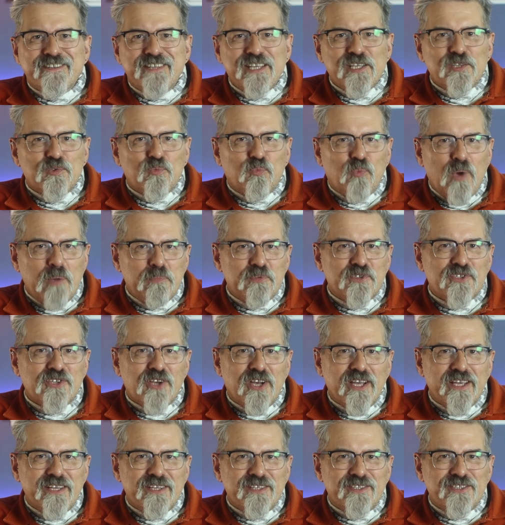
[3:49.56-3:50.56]
This
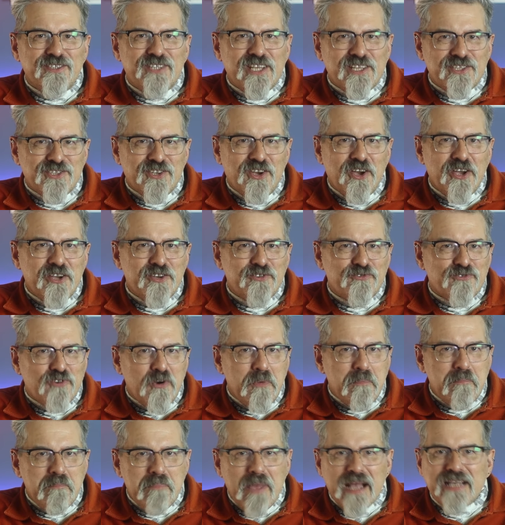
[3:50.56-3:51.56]
website design
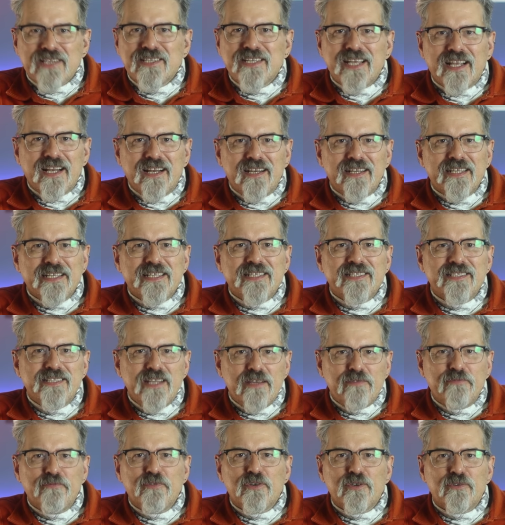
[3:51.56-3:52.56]
dramatically
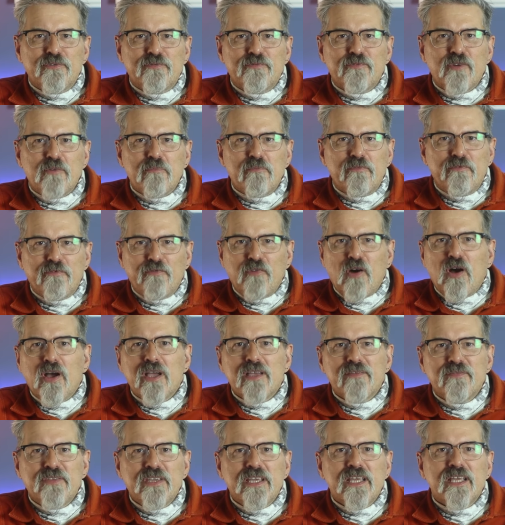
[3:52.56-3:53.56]
differed from
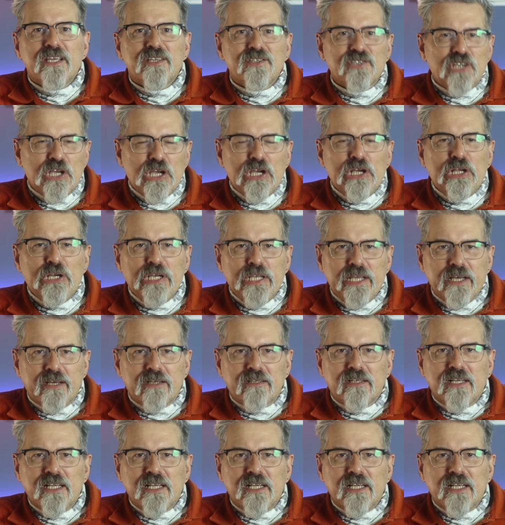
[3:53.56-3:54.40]
5 years earlier